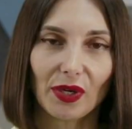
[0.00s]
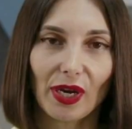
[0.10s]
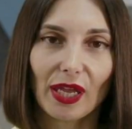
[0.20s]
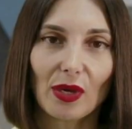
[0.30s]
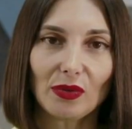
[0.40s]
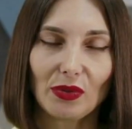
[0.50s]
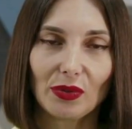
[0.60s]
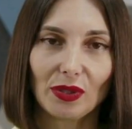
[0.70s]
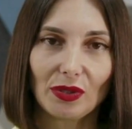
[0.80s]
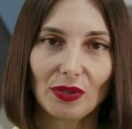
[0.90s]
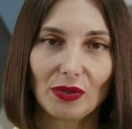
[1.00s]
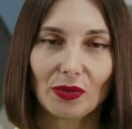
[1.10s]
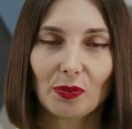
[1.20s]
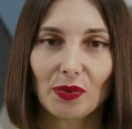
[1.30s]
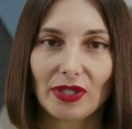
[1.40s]
allows students to
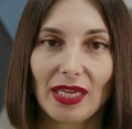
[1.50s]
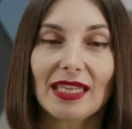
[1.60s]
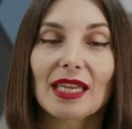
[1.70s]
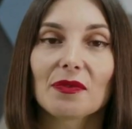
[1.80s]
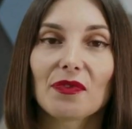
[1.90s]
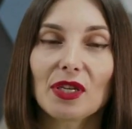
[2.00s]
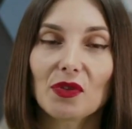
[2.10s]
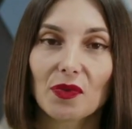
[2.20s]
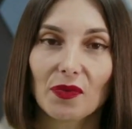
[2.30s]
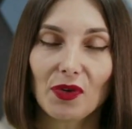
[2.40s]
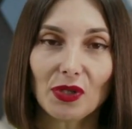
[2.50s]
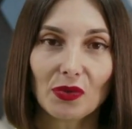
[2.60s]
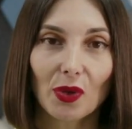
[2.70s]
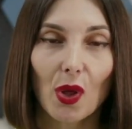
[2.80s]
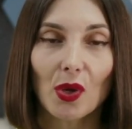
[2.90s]
present in front of a
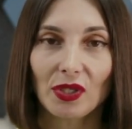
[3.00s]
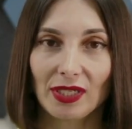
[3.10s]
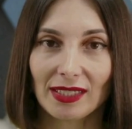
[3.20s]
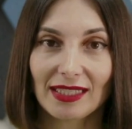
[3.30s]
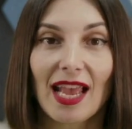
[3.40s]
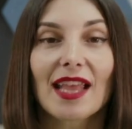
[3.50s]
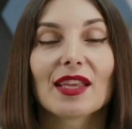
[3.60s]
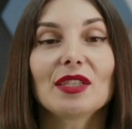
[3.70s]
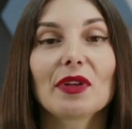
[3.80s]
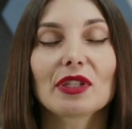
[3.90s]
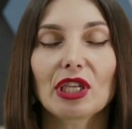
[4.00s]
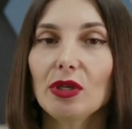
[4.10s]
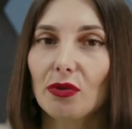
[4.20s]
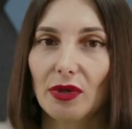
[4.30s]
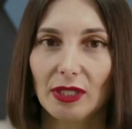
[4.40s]
virtual audience that felt
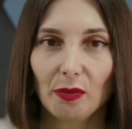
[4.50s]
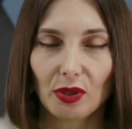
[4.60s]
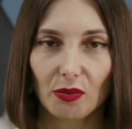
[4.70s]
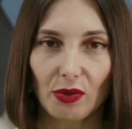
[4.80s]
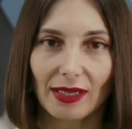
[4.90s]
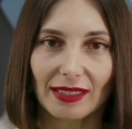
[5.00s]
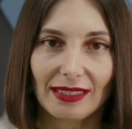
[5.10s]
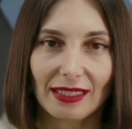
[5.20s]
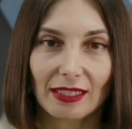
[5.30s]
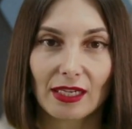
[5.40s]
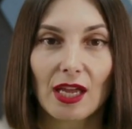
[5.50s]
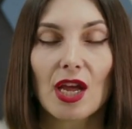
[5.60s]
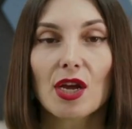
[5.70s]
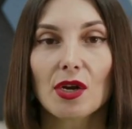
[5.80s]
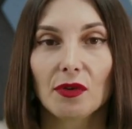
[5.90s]
incredibly realistic,
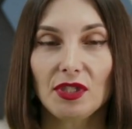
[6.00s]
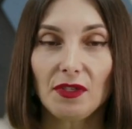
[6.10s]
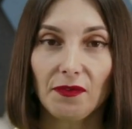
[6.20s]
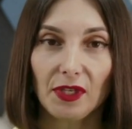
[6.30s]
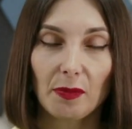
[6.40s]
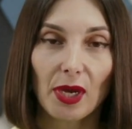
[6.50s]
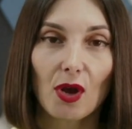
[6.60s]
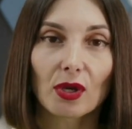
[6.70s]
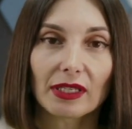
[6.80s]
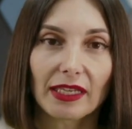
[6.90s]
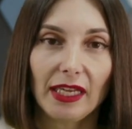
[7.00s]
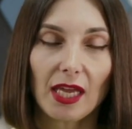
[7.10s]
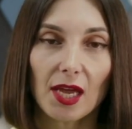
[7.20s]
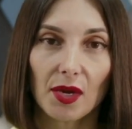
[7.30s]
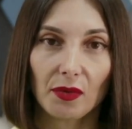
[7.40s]
receive feedback on key
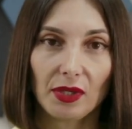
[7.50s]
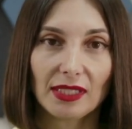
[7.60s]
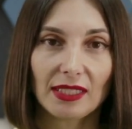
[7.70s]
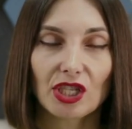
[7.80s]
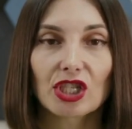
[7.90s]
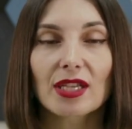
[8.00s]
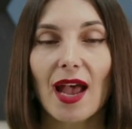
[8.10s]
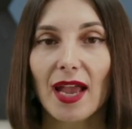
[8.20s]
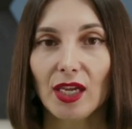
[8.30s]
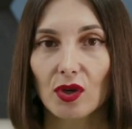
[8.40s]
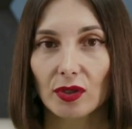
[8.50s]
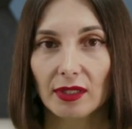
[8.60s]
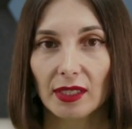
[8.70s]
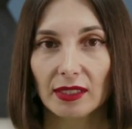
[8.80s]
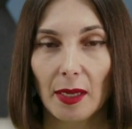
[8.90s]
areas such as eye
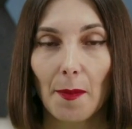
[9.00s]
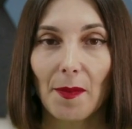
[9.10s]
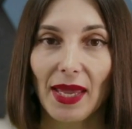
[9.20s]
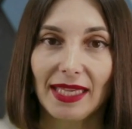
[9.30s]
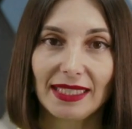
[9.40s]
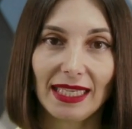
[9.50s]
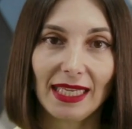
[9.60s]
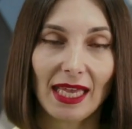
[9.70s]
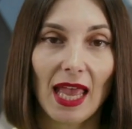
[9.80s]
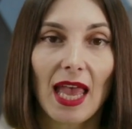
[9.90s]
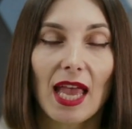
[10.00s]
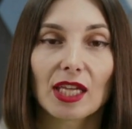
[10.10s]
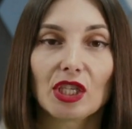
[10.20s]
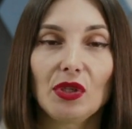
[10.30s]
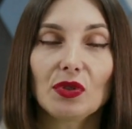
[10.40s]
contact, pacing, and
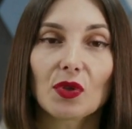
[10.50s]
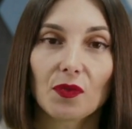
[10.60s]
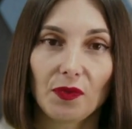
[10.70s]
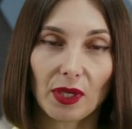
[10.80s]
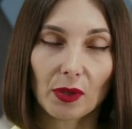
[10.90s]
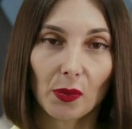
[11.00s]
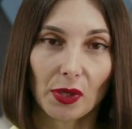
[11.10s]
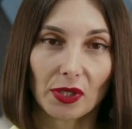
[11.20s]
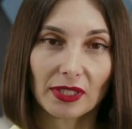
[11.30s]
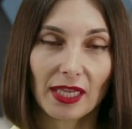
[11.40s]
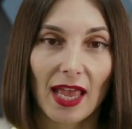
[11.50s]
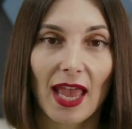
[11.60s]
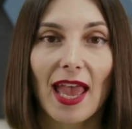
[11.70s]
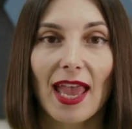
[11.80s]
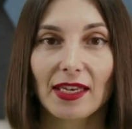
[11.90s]
use of filler words,
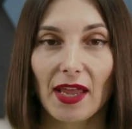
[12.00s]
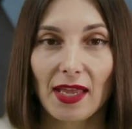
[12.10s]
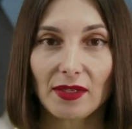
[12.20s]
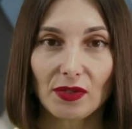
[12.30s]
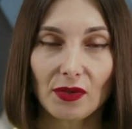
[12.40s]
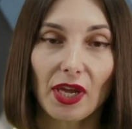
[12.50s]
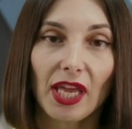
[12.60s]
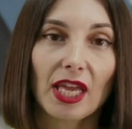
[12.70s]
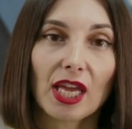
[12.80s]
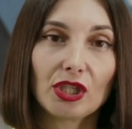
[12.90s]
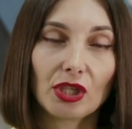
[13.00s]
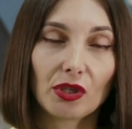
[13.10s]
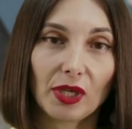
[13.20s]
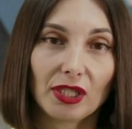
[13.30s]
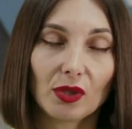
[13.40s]
and answer
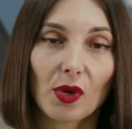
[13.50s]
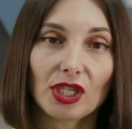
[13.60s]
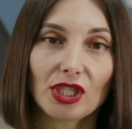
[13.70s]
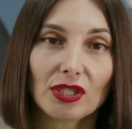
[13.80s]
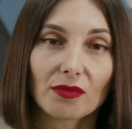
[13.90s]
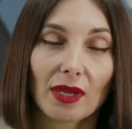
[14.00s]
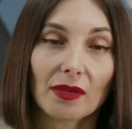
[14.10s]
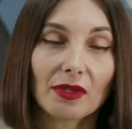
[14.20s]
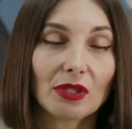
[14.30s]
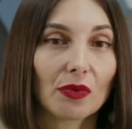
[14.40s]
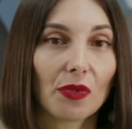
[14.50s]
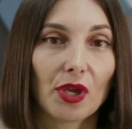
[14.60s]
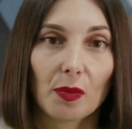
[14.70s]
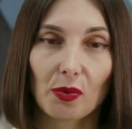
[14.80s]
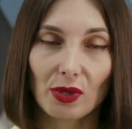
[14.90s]
AI-generated questions relevant to their
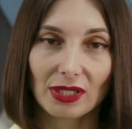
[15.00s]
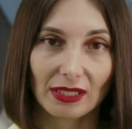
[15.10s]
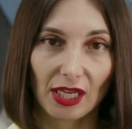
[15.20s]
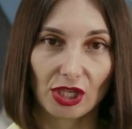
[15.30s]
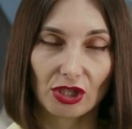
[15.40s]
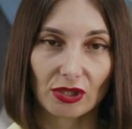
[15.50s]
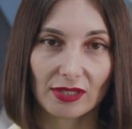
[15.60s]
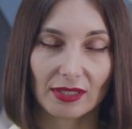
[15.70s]
presentations.